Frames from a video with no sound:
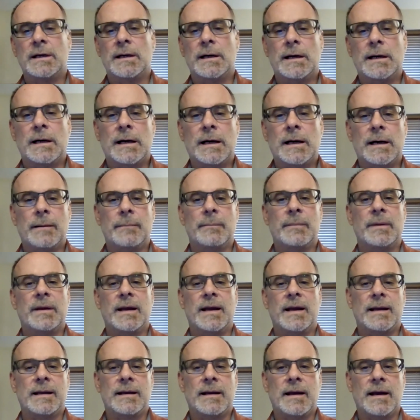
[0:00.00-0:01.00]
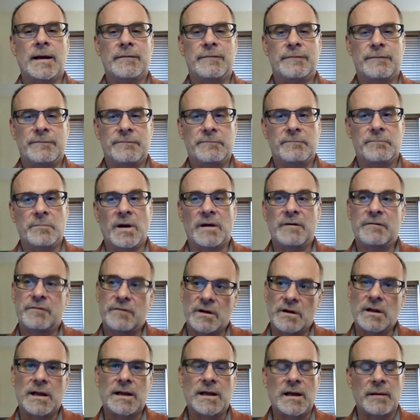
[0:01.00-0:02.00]
And I
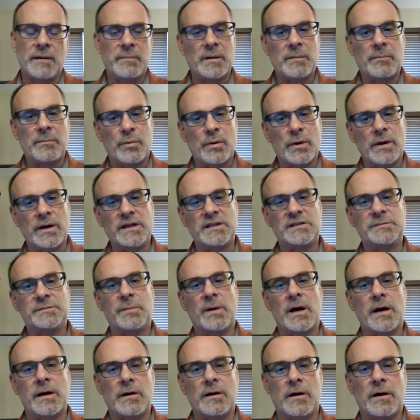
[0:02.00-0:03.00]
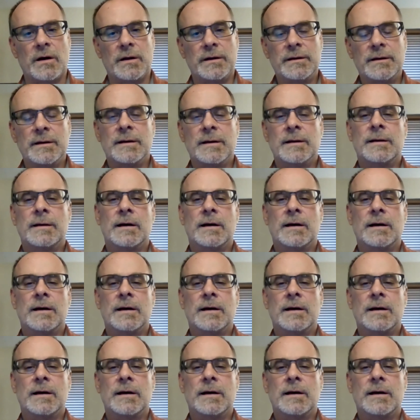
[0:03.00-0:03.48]
feel like I've been pretty spot on.